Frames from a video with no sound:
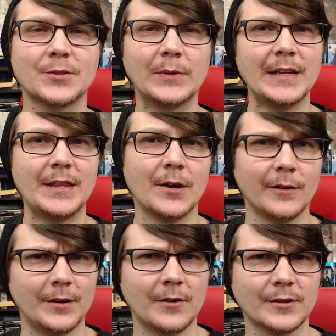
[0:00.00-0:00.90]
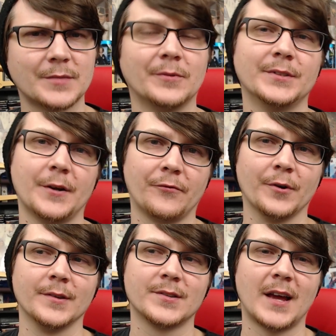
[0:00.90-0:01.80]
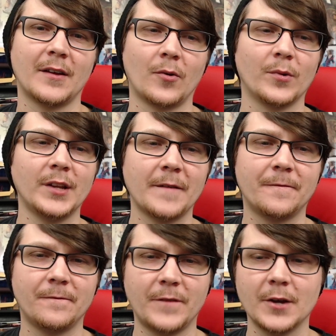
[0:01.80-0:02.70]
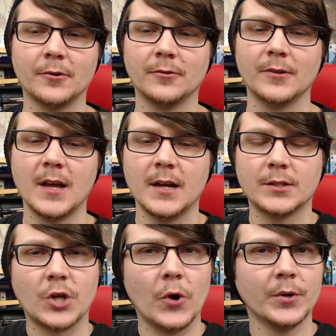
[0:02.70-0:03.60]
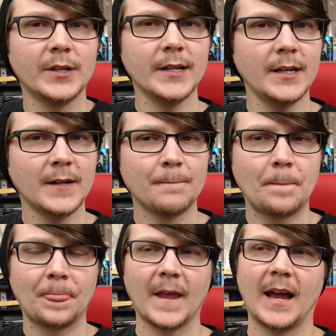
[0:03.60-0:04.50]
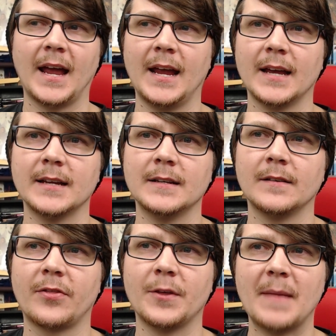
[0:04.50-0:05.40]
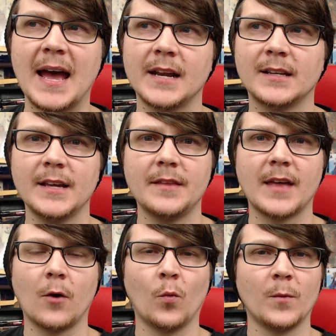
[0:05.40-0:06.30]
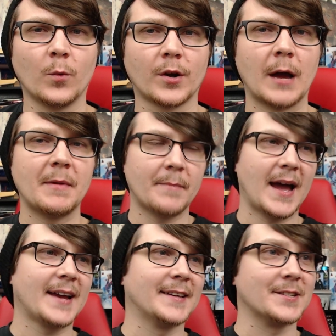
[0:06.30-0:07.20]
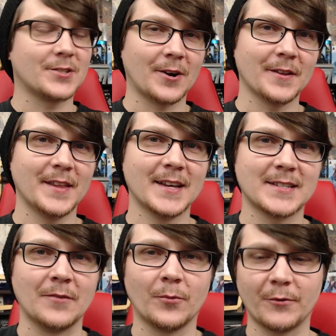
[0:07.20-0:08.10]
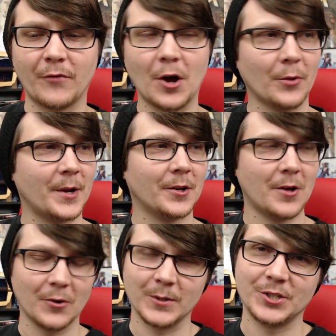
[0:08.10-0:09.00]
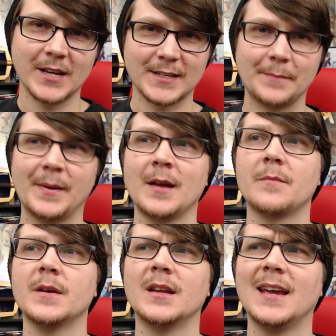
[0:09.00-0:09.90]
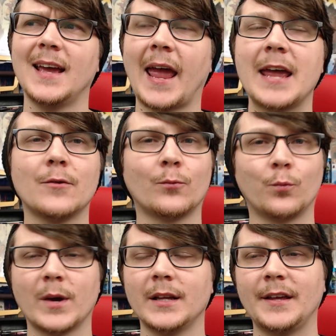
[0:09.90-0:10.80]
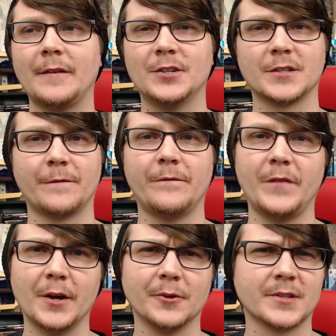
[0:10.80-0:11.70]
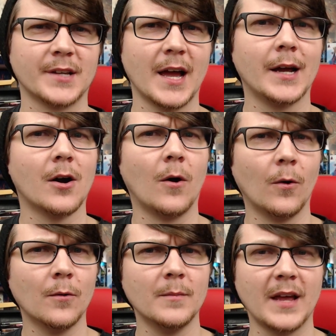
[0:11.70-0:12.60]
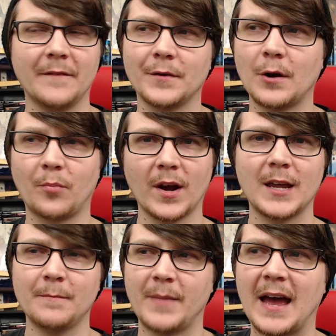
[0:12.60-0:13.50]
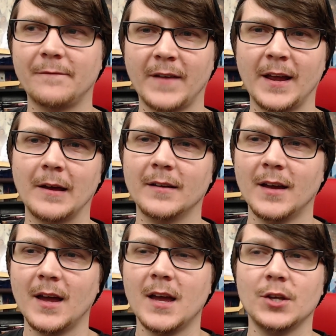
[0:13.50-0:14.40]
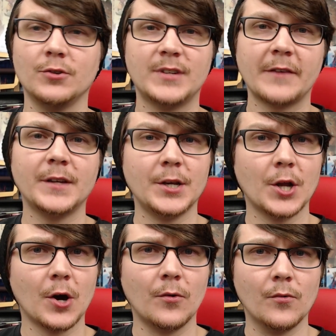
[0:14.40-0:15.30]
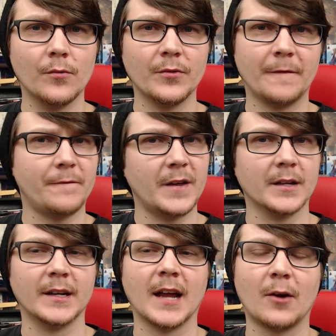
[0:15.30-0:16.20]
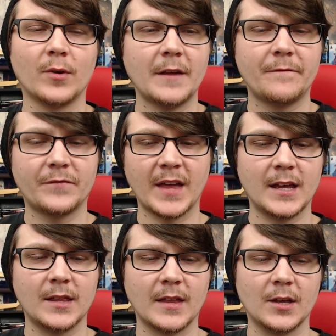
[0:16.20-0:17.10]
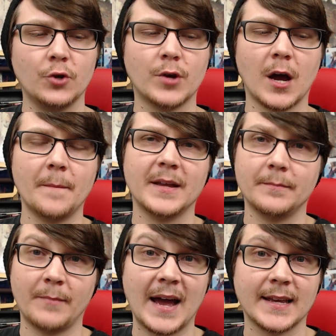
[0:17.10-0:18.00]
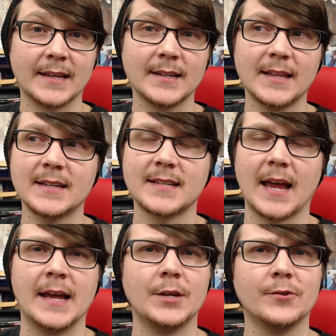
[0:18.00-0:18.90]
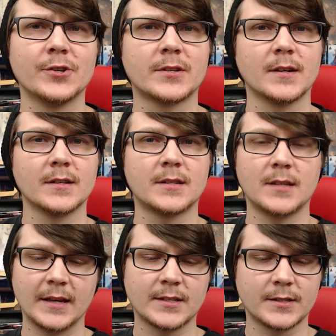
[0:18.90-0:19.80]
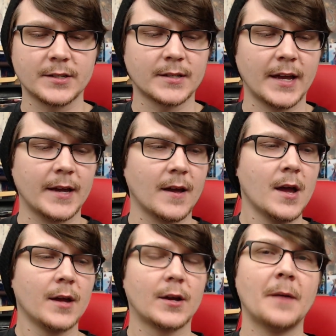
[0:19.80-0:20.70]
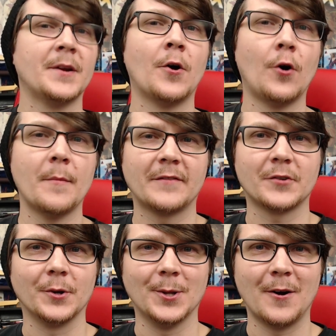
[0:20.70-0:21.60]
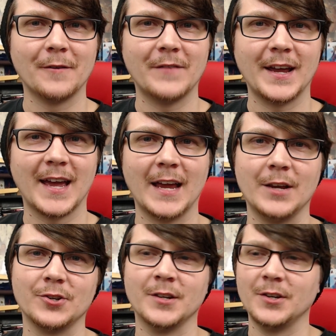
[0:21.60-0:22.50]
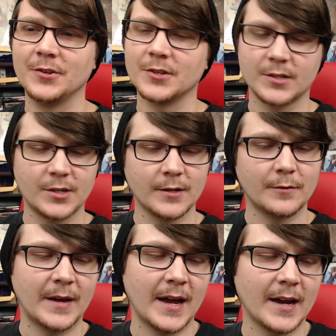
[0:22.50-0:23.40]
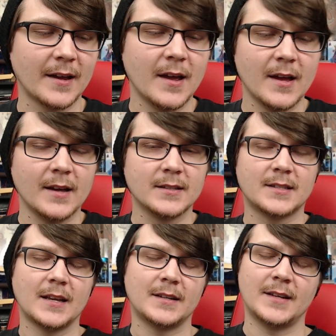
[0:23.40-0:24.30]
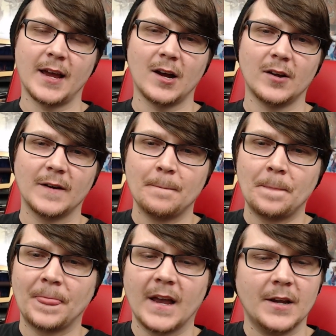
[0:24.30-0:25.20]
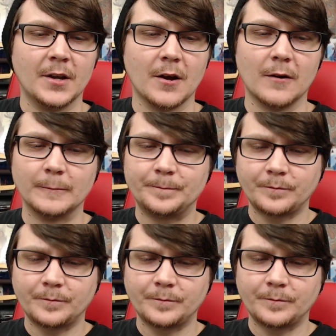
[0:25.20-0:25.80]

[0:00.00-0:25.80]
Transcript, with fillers: really the only noticeable difference. I really feel tonally and thematically that when we're coming back at the start of this and we're following along with Jesse Pinkman, it really just feels like home. If you're a Breaking Bad fan, you definitely know the feeling. I really think that you come in back into this and you just, it's just like coming home after a long vacation. You just chill back, sit down, you know,